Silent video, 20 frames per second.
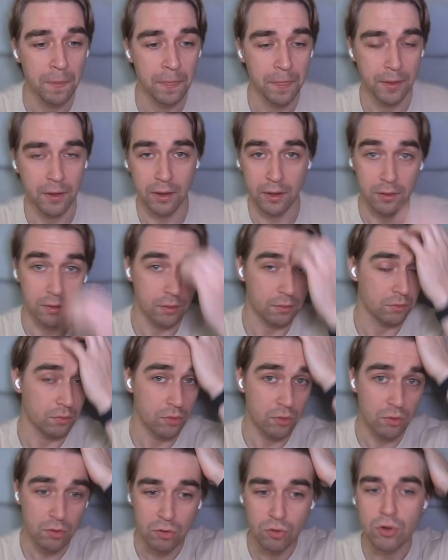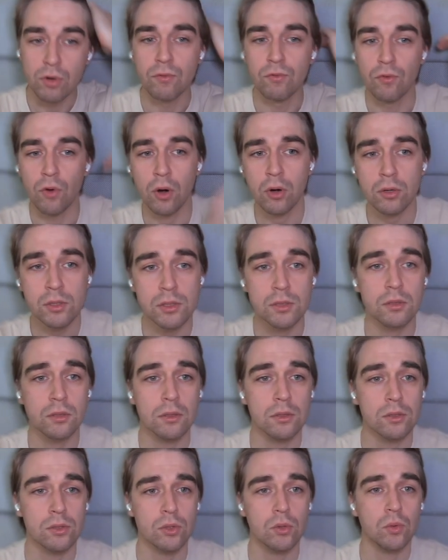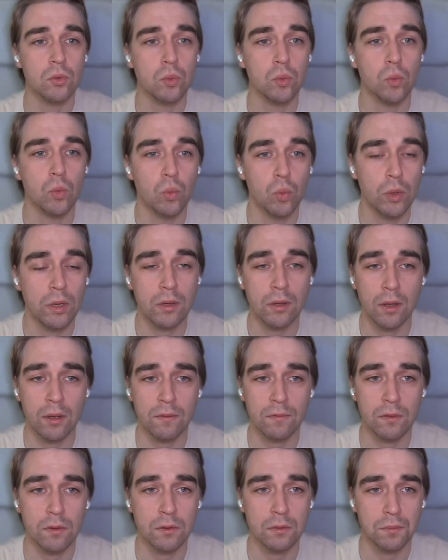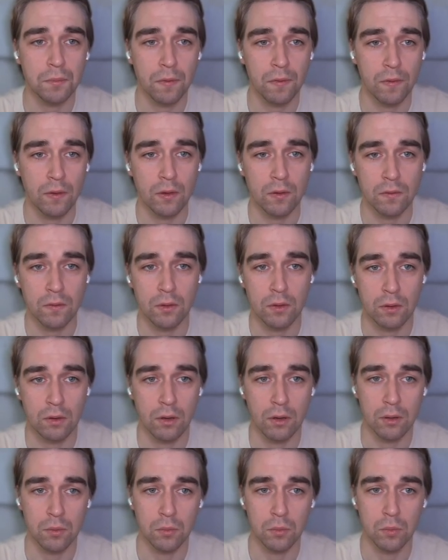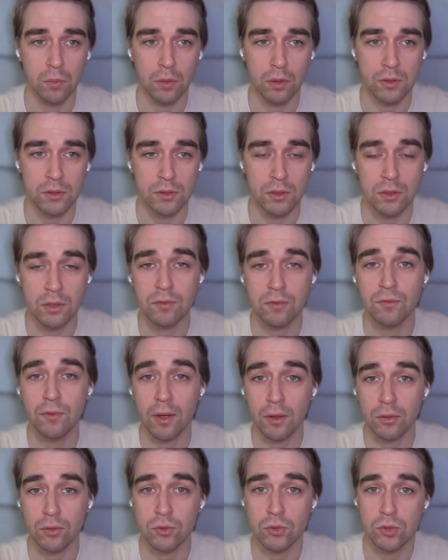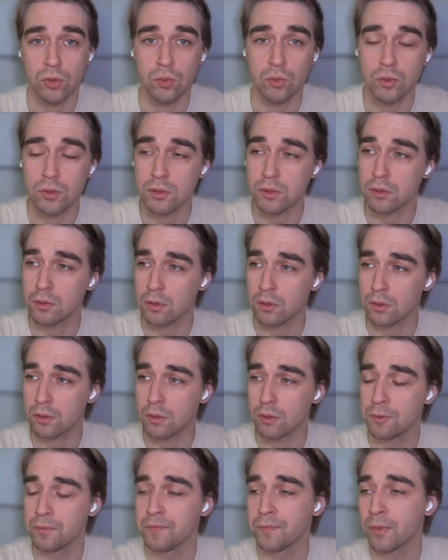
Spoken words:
kind of reversed. So we have the things that come as the d value. So it's the